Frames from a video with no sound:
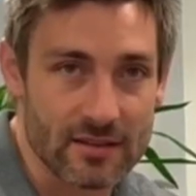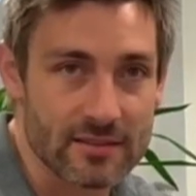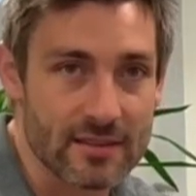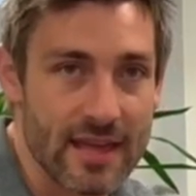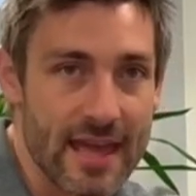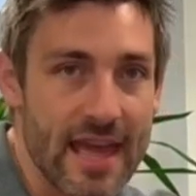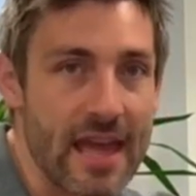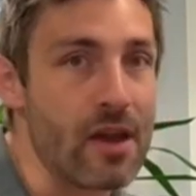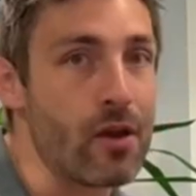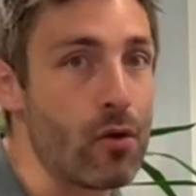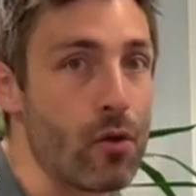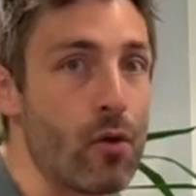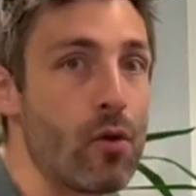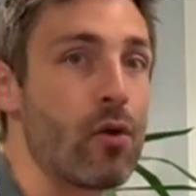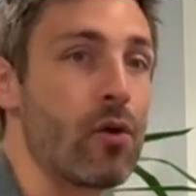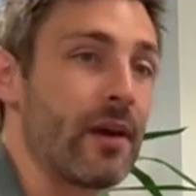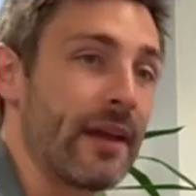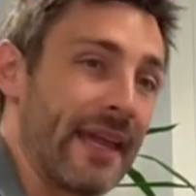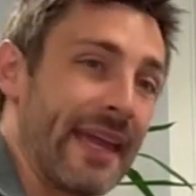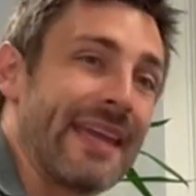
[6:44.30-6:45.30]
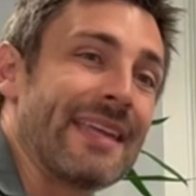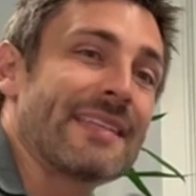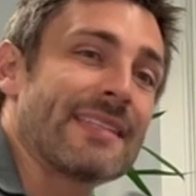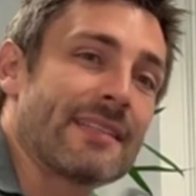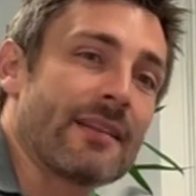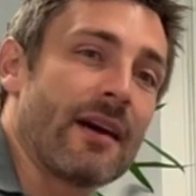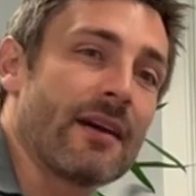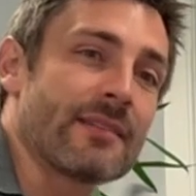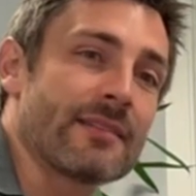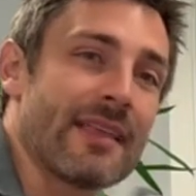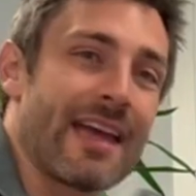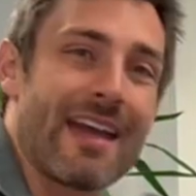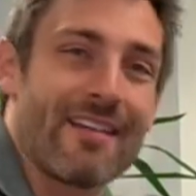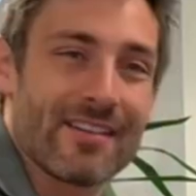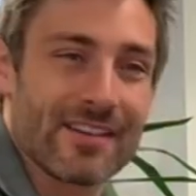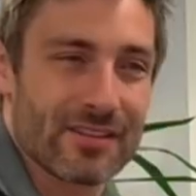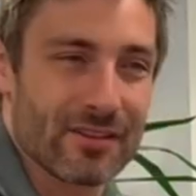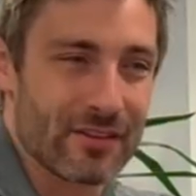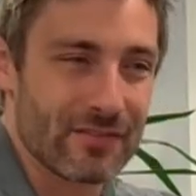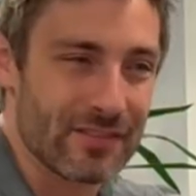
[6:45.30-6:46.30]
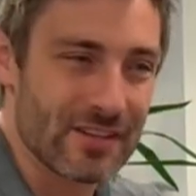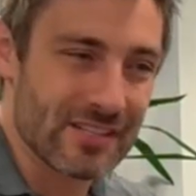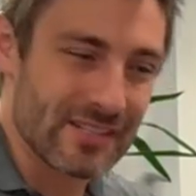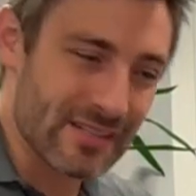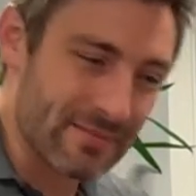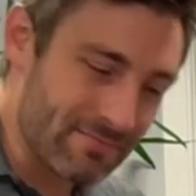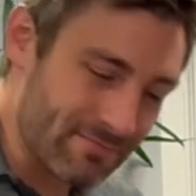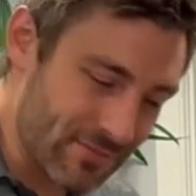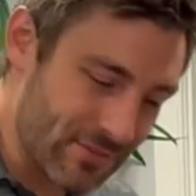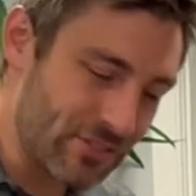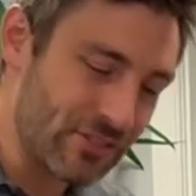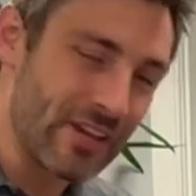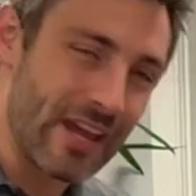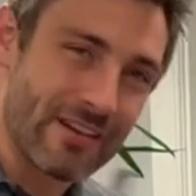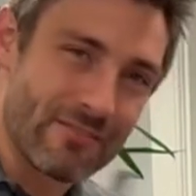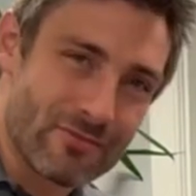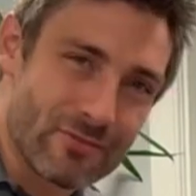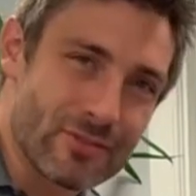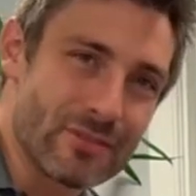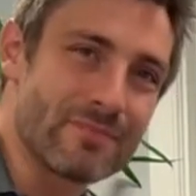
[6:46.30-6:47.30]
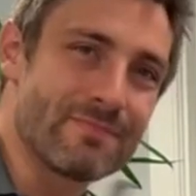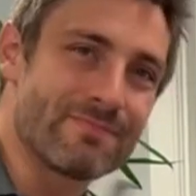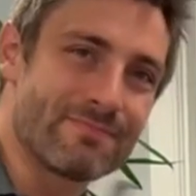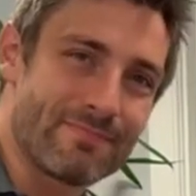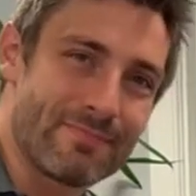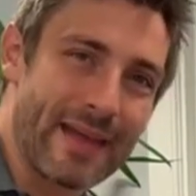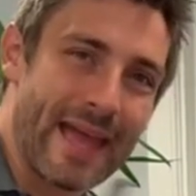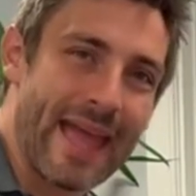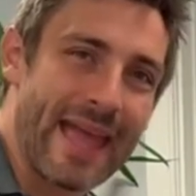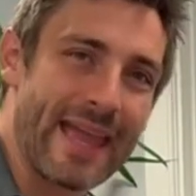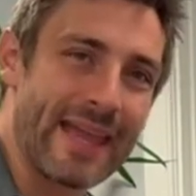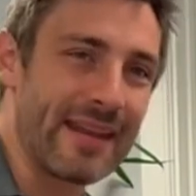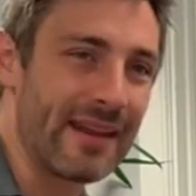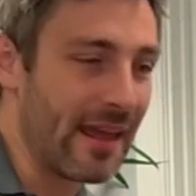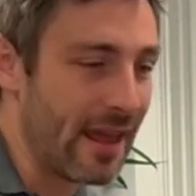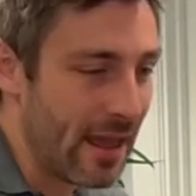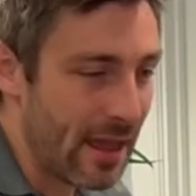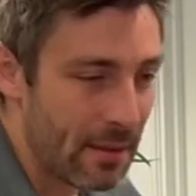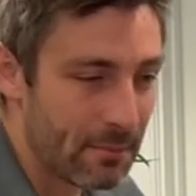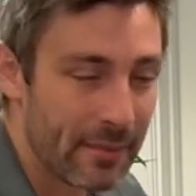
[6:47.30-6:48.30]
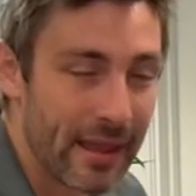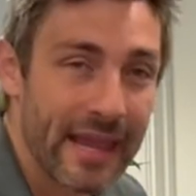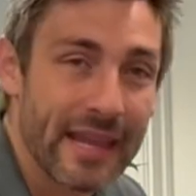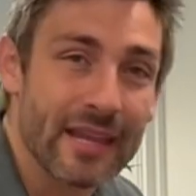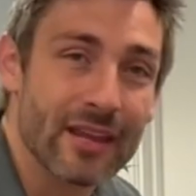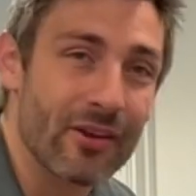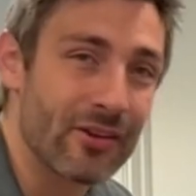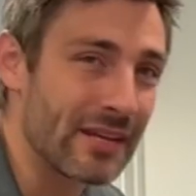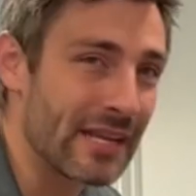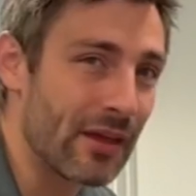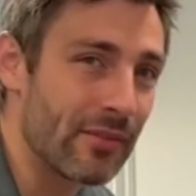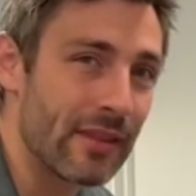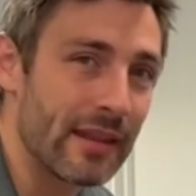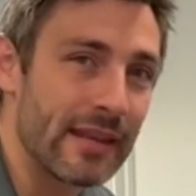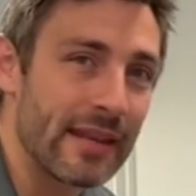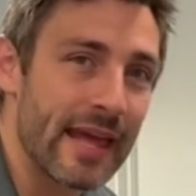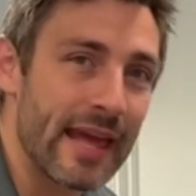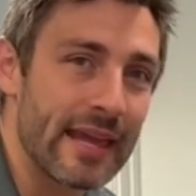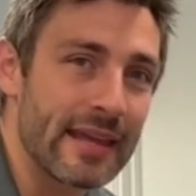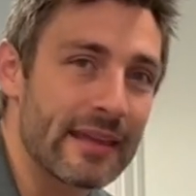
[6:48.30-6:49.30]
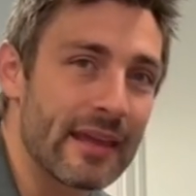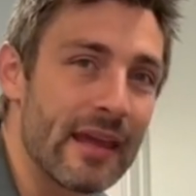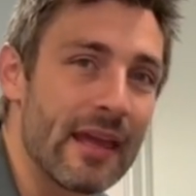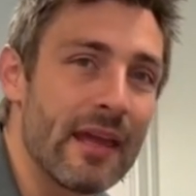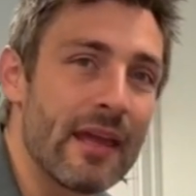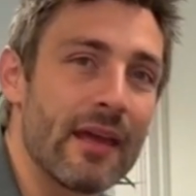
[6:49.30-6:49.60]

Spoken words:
there or it starts there, it's sort of just a general pain going down the leg,